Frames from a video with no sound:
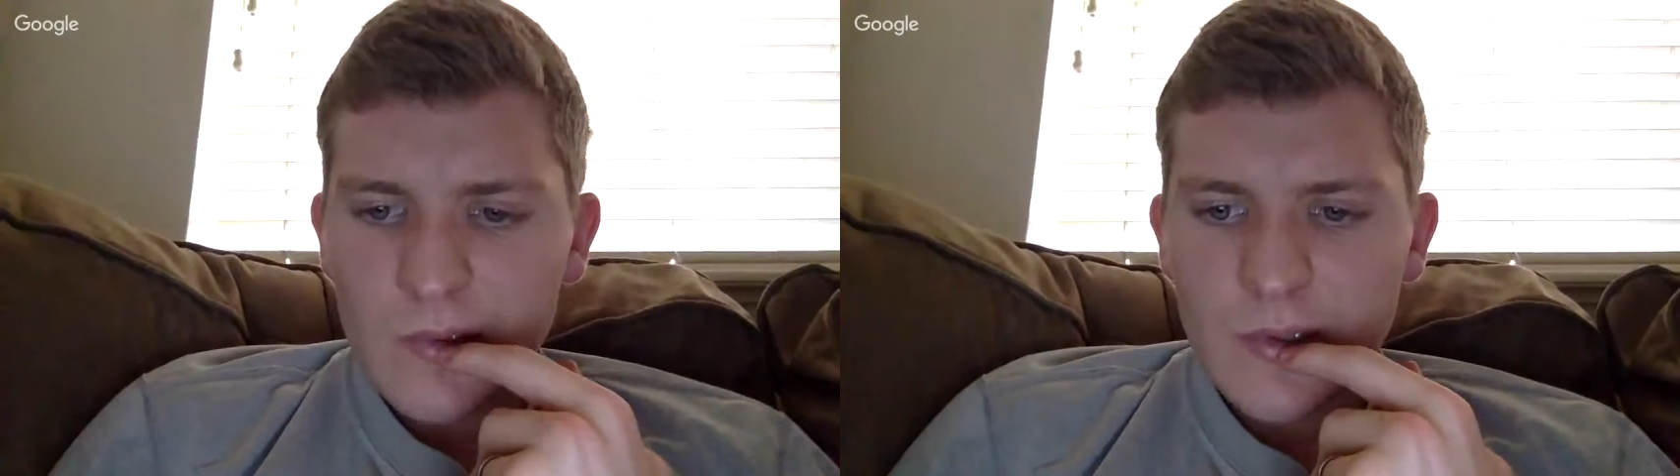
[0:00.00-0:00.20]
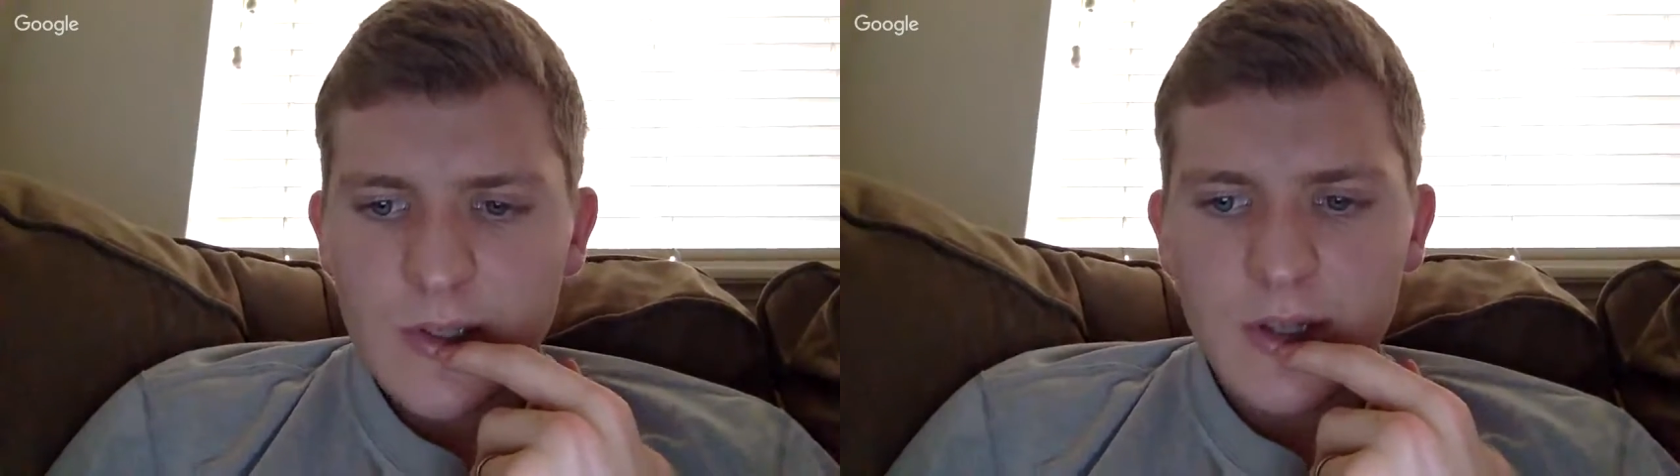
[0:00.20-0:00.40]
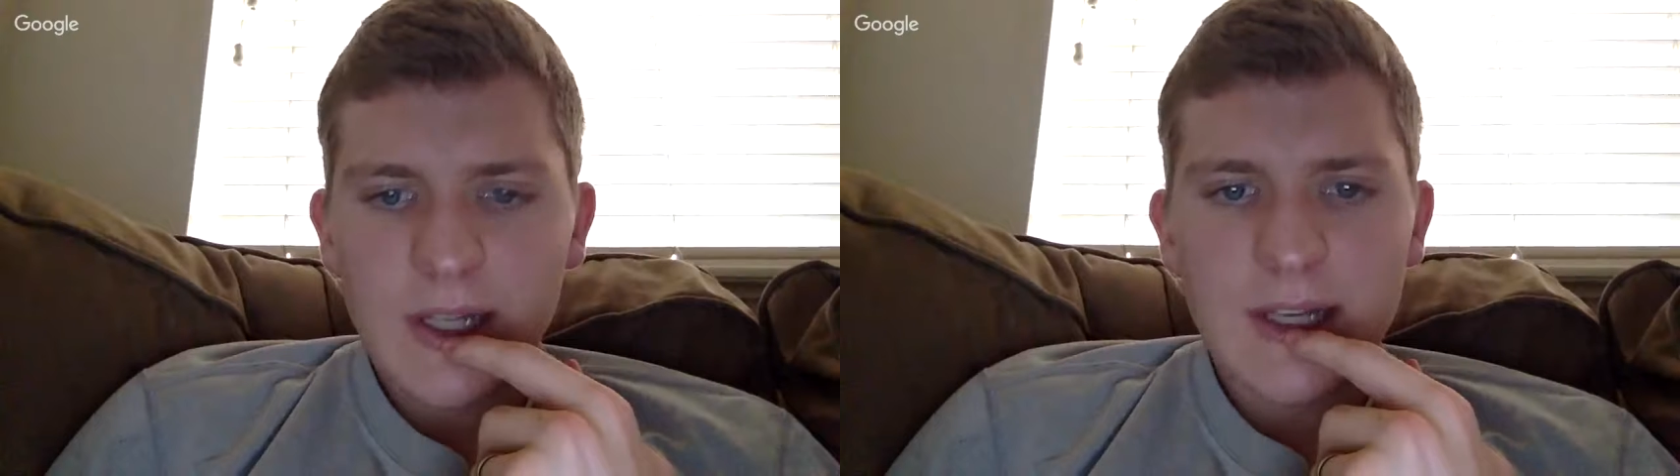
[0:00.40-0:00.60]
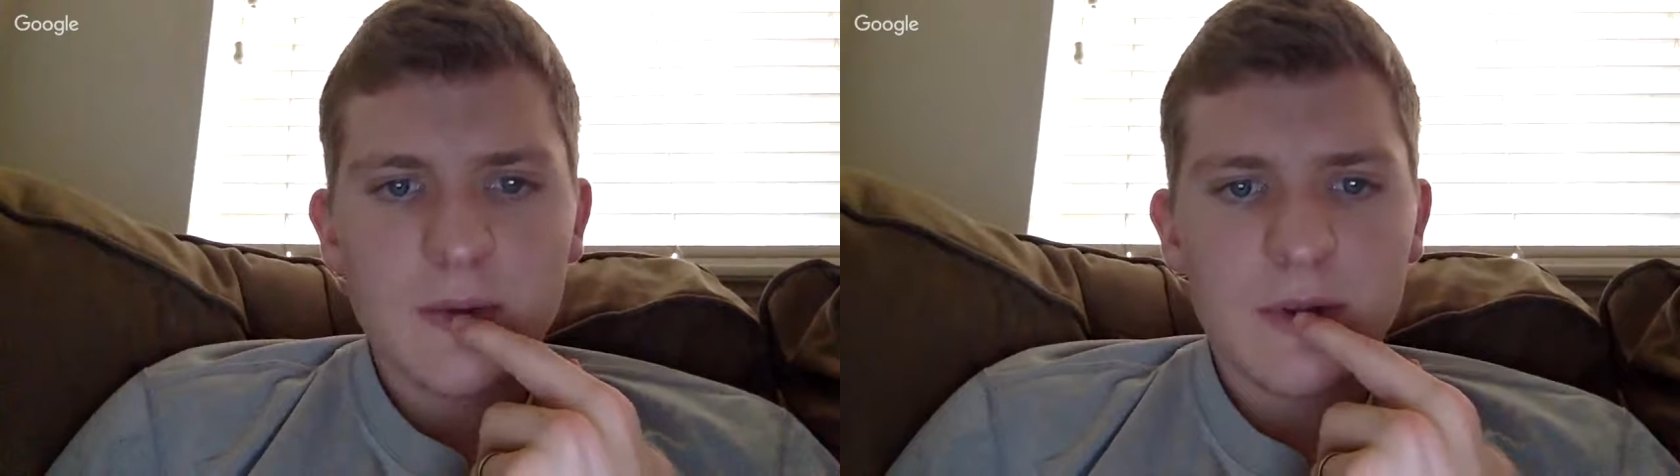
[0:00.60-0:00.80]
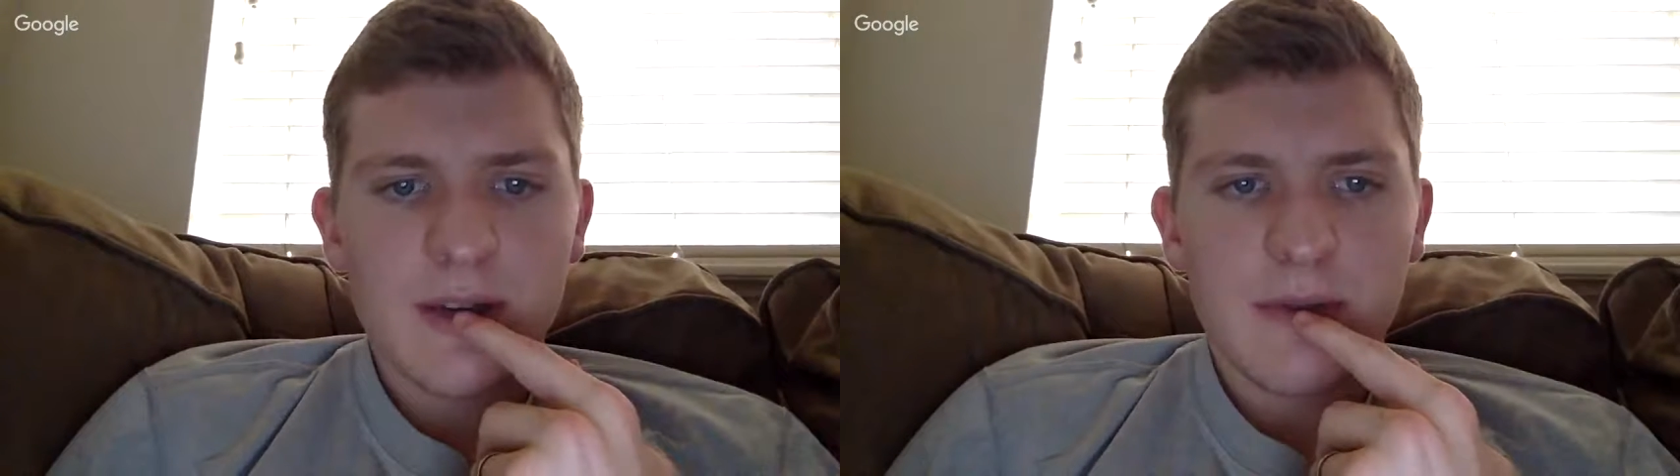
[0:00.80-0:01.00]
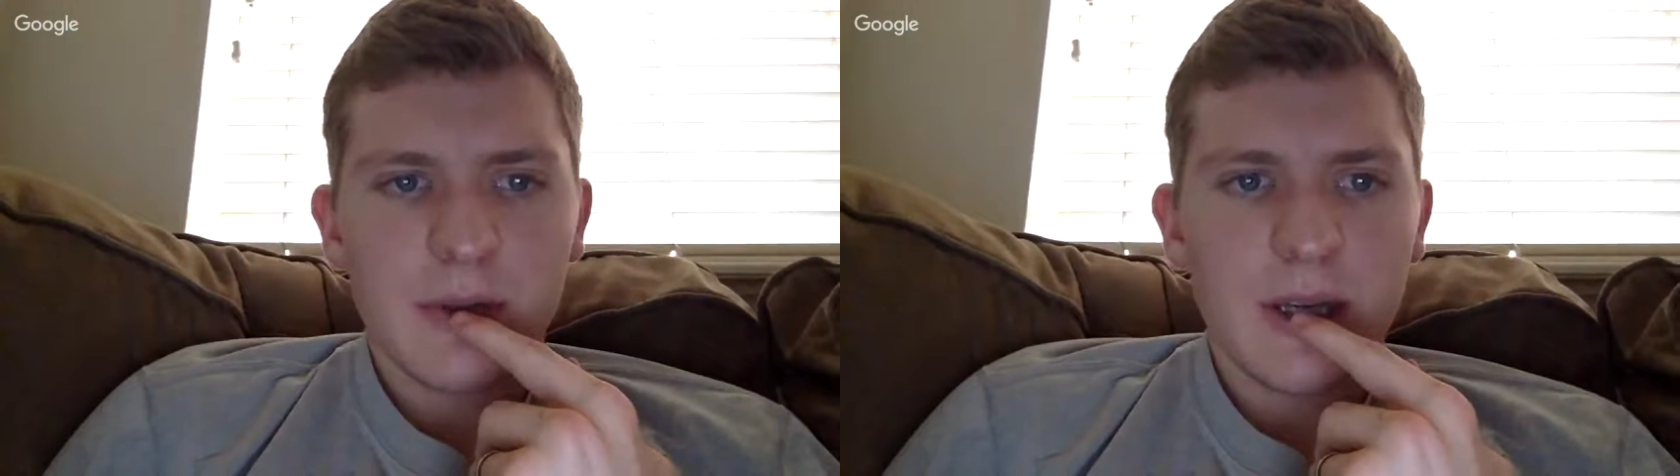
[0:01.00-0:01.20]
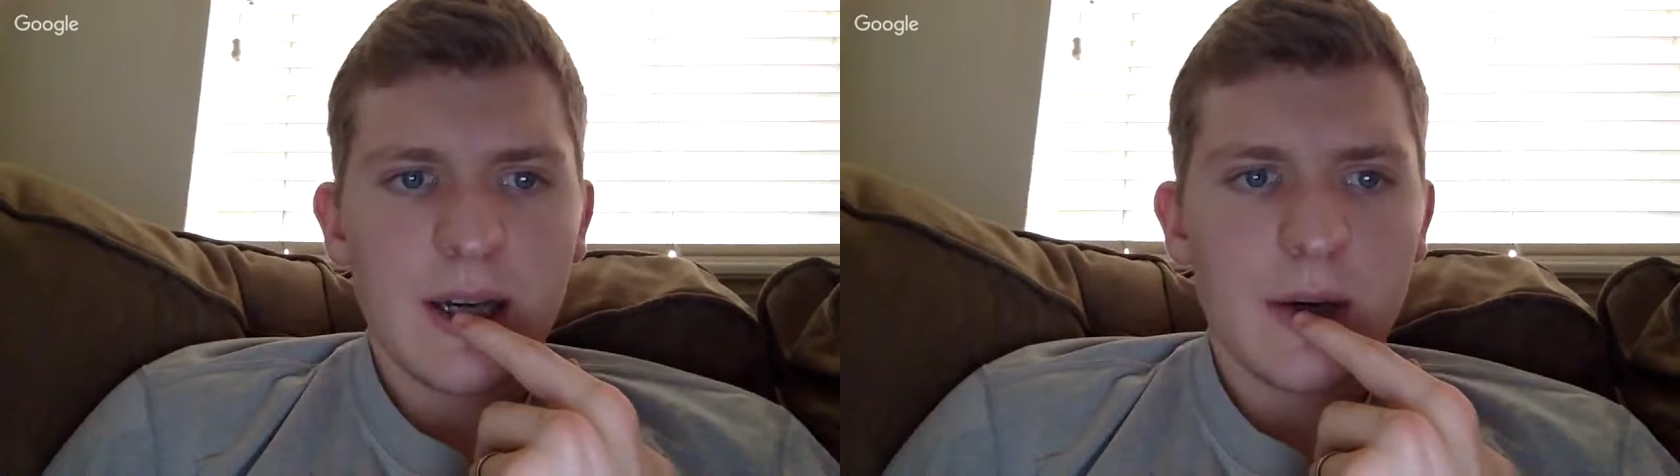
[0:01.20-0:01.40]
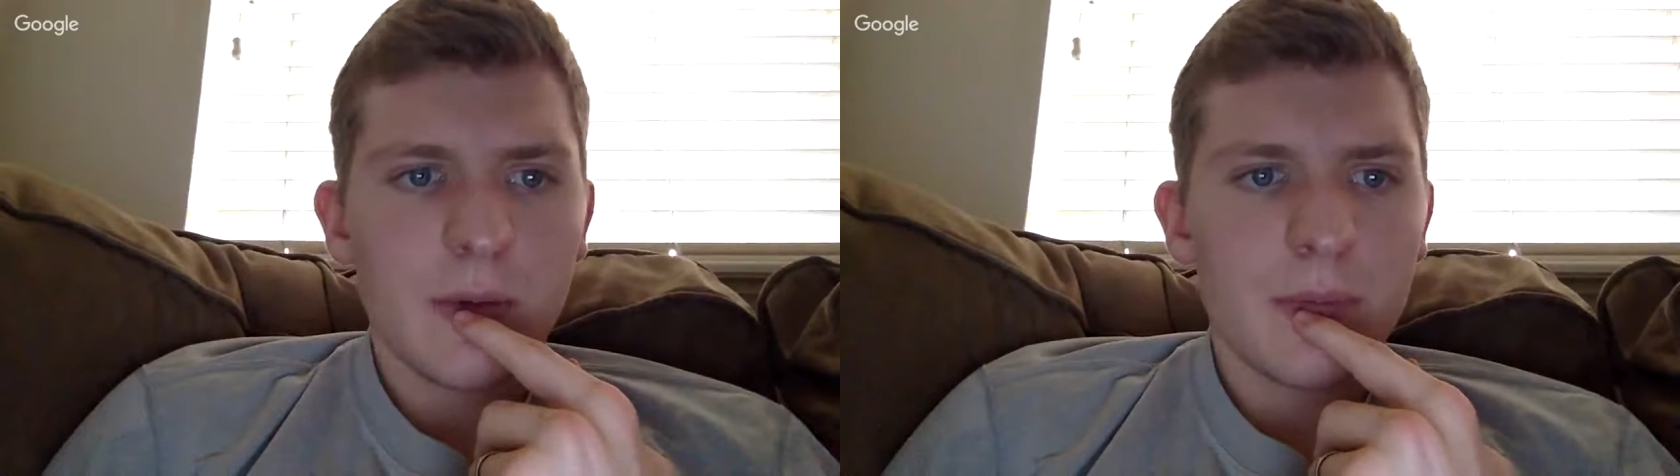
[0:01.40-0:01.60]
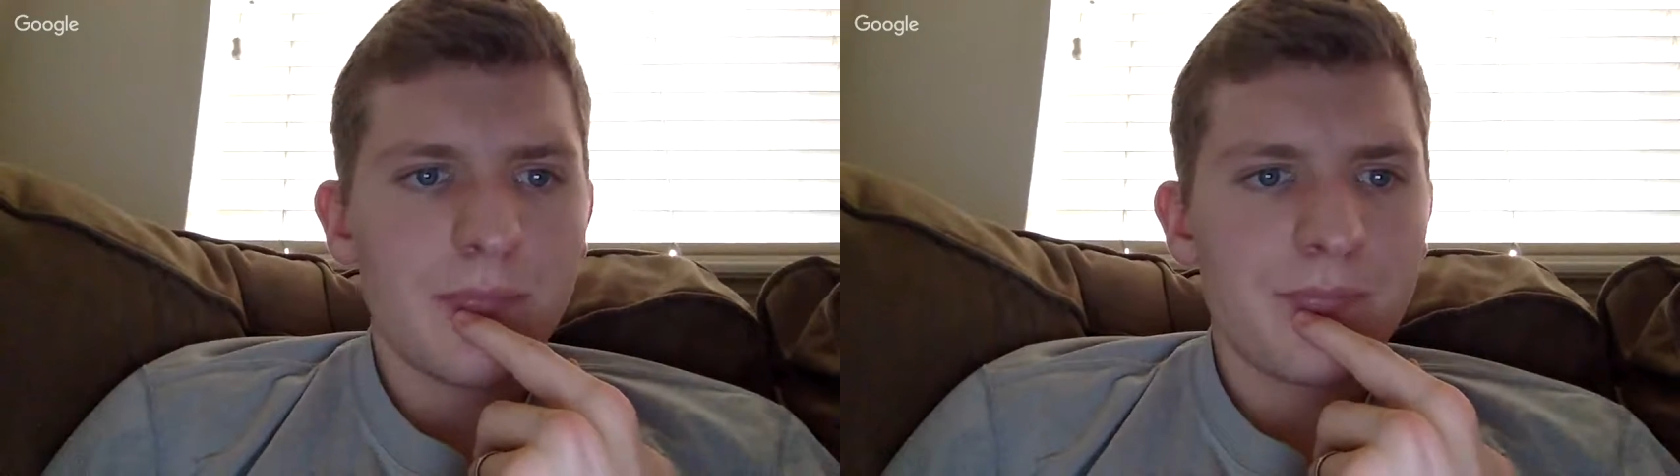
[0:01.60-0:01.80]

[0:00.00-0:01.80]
So the last one's definitely out.